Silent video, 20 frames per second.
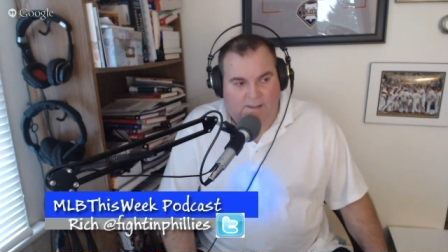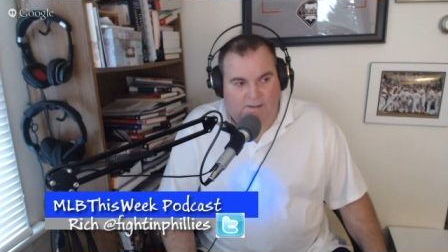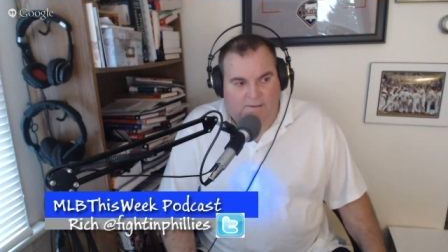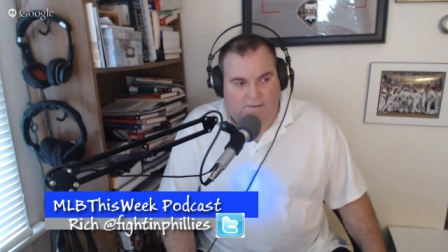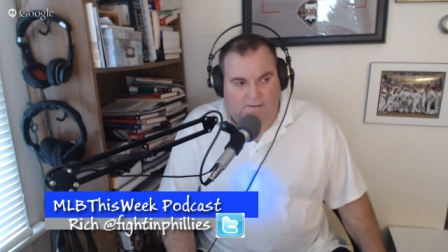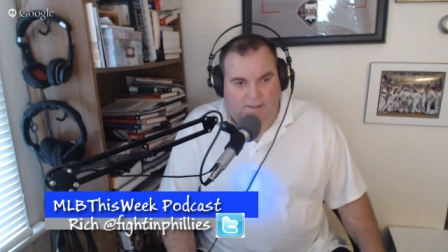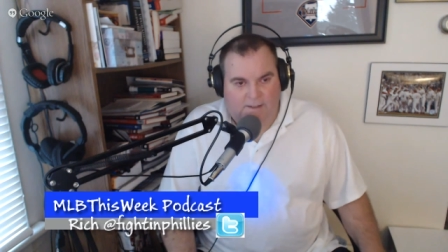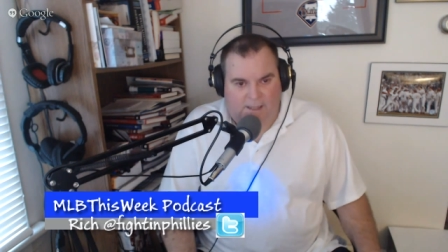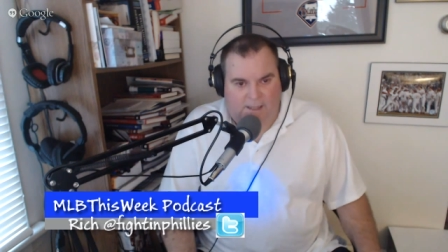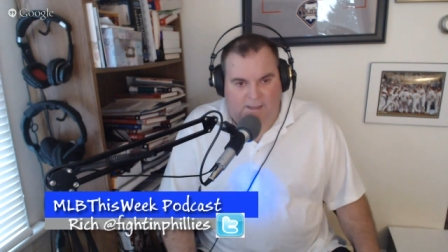
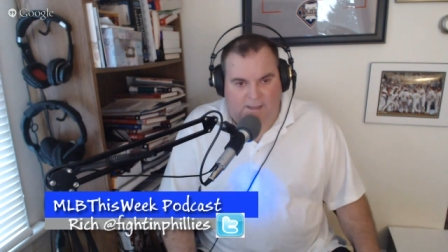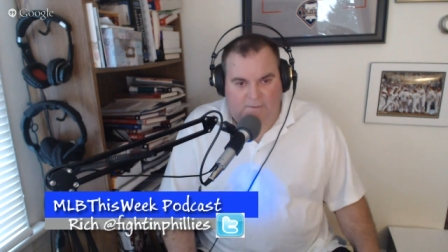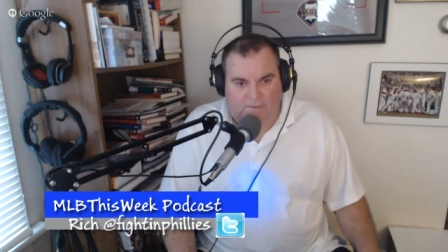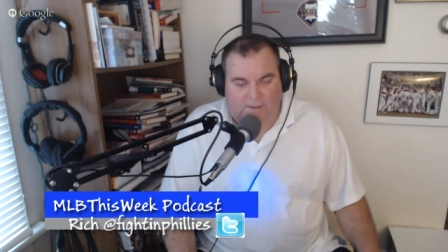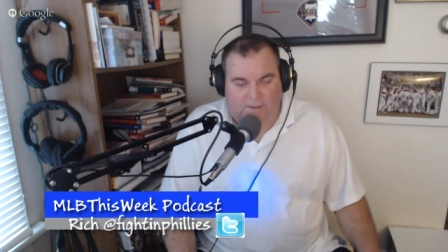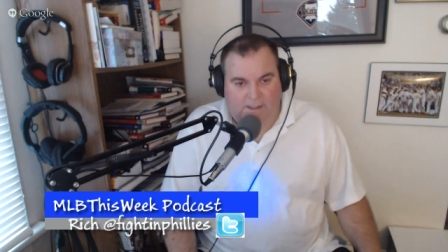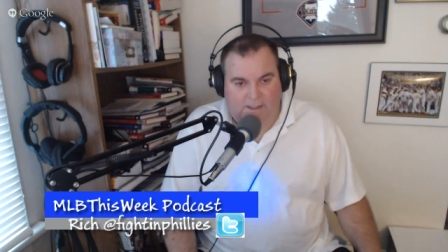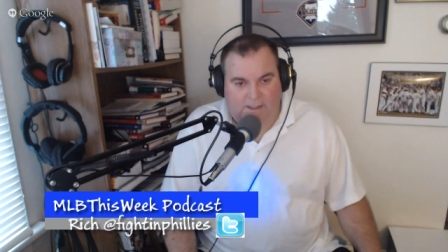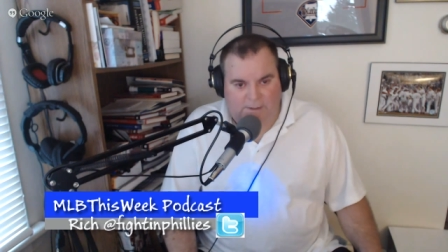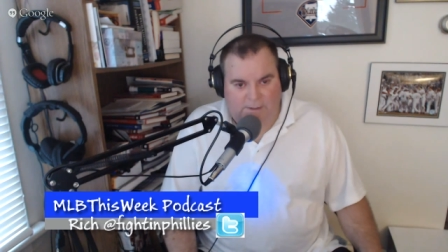they have
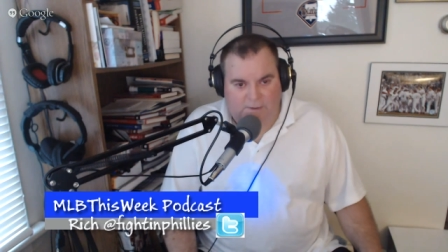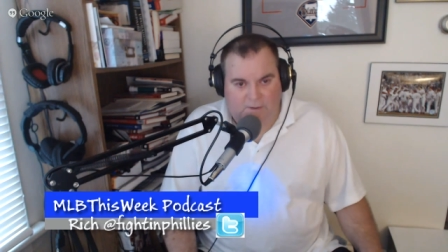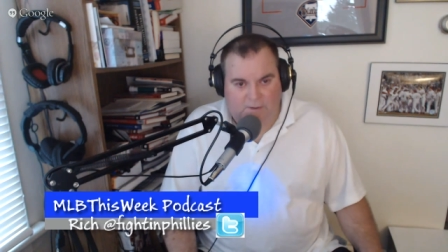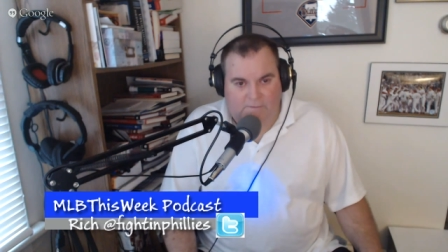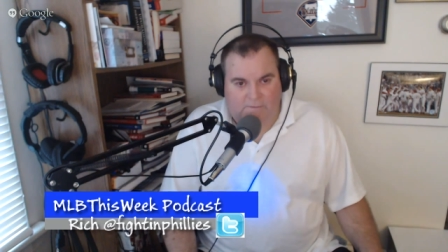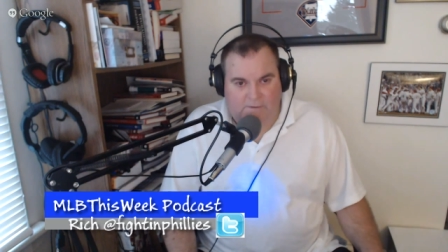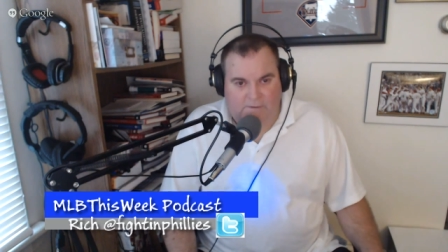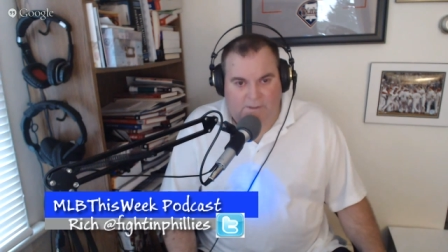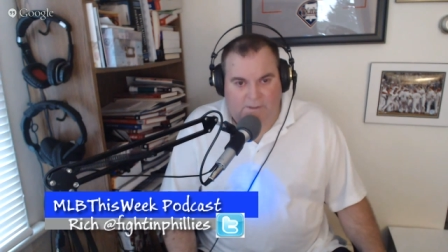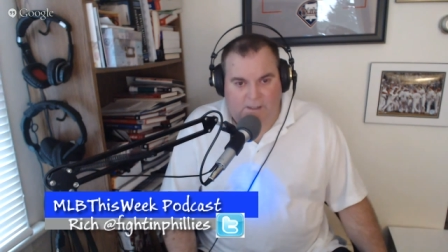leagues
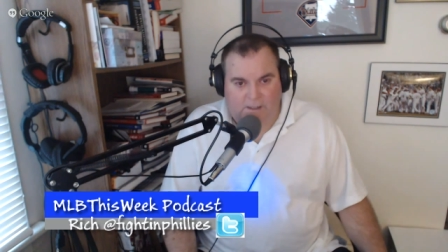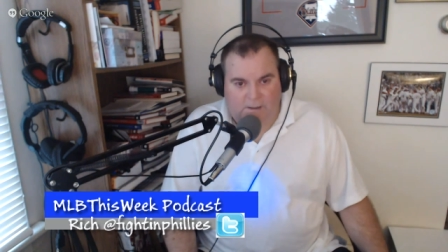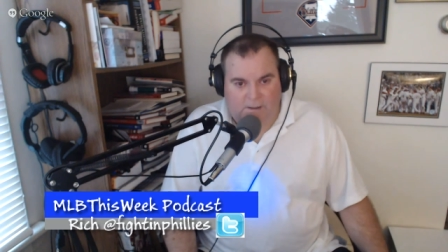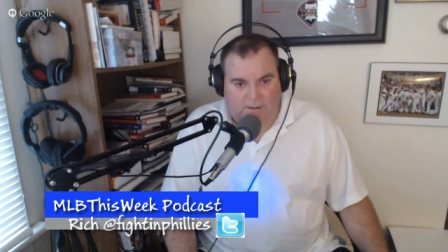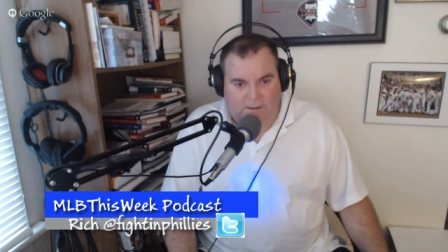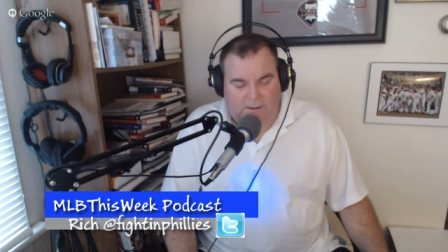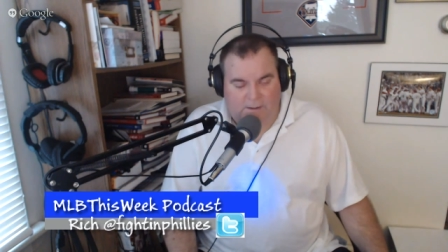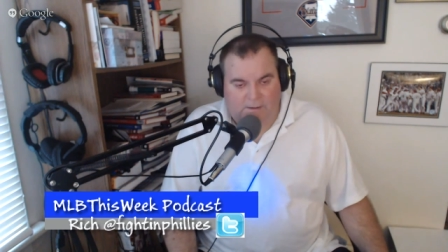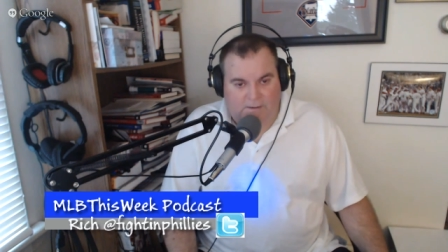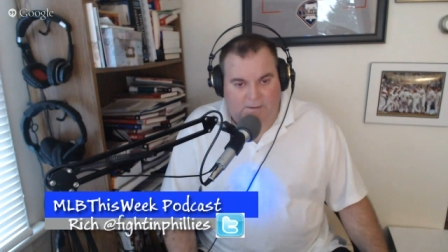over there
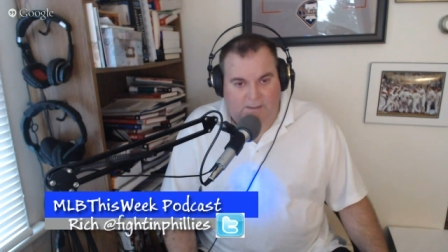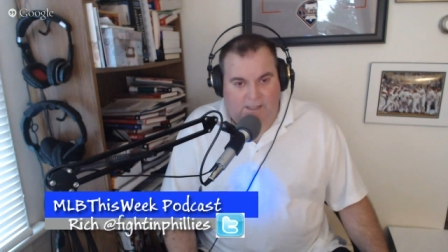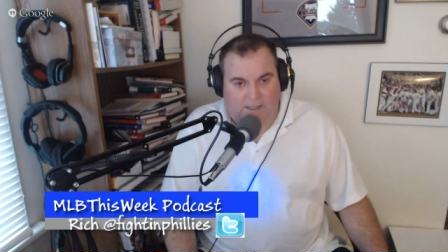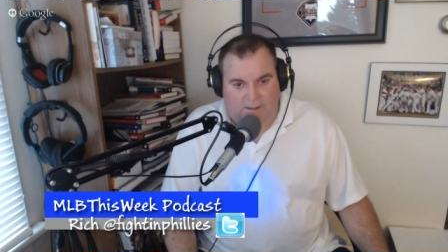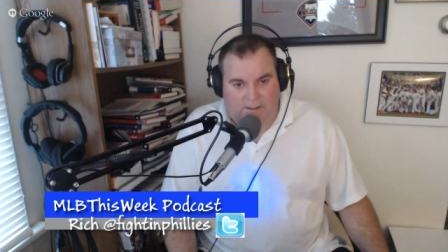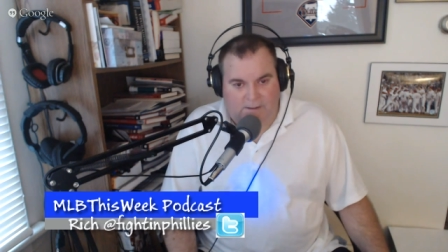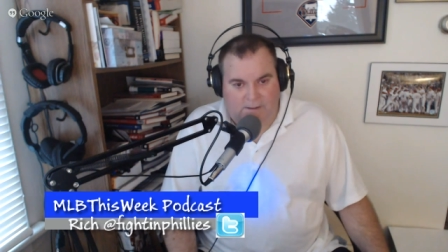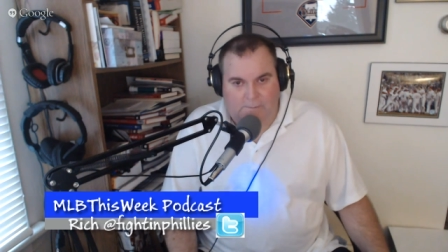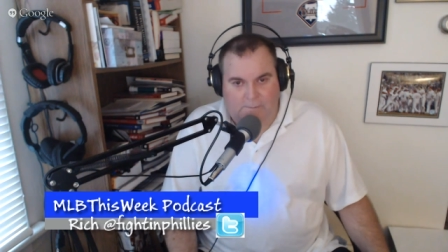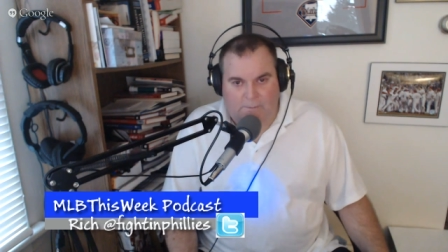that a
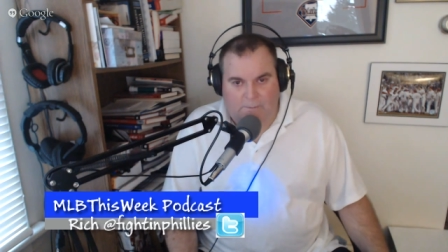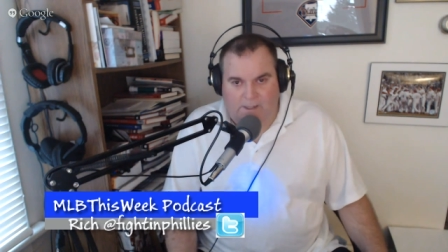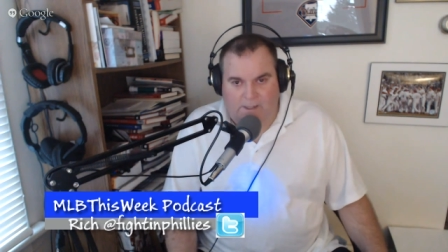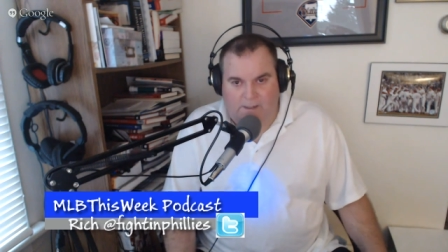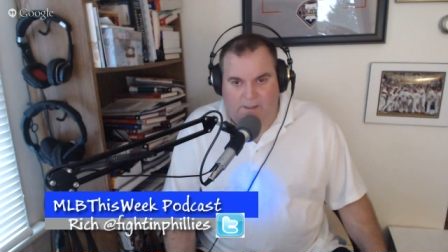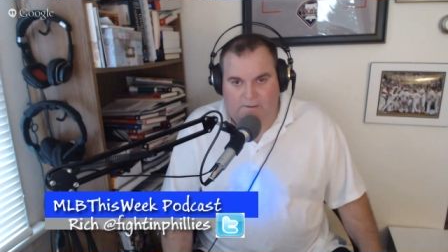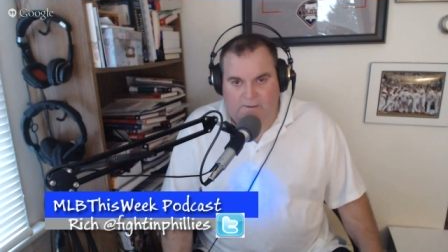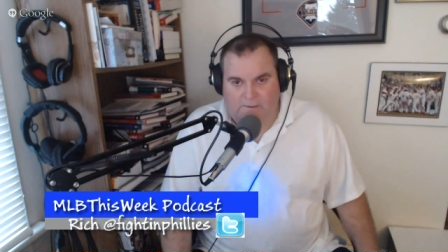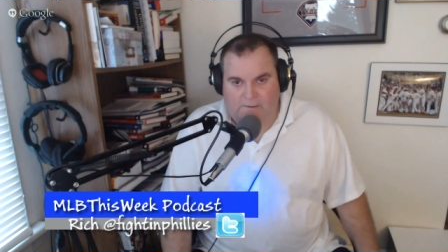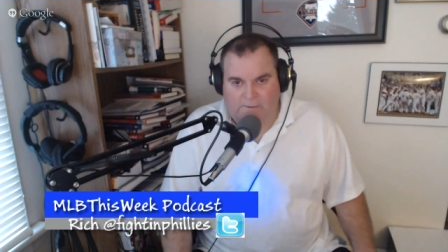lot of the
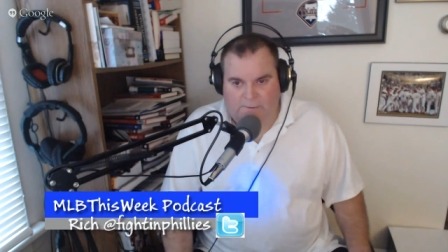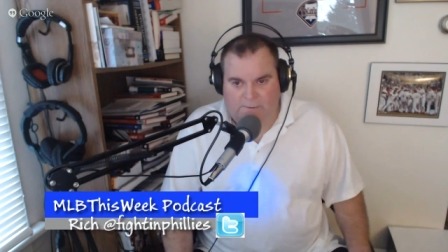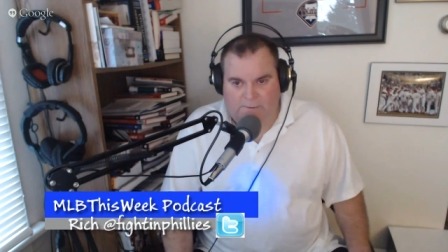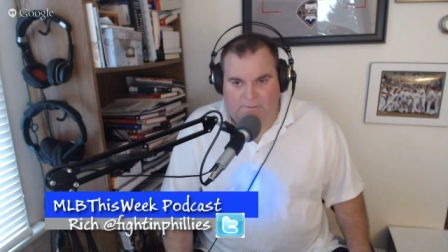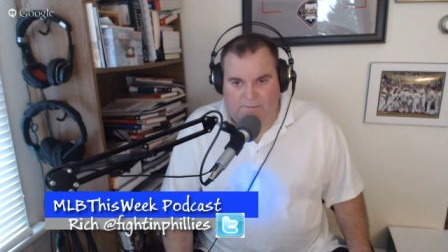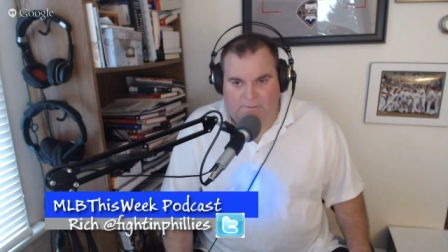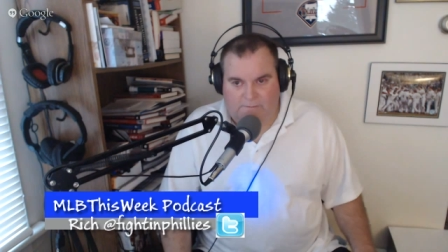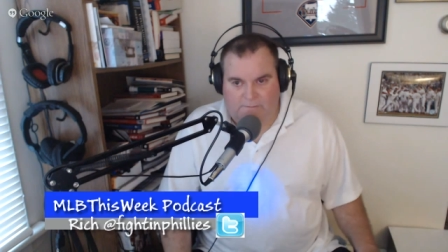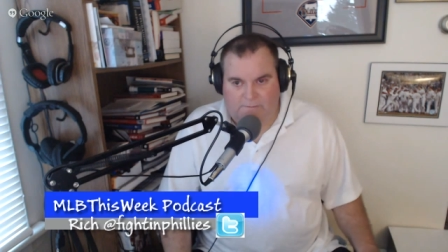players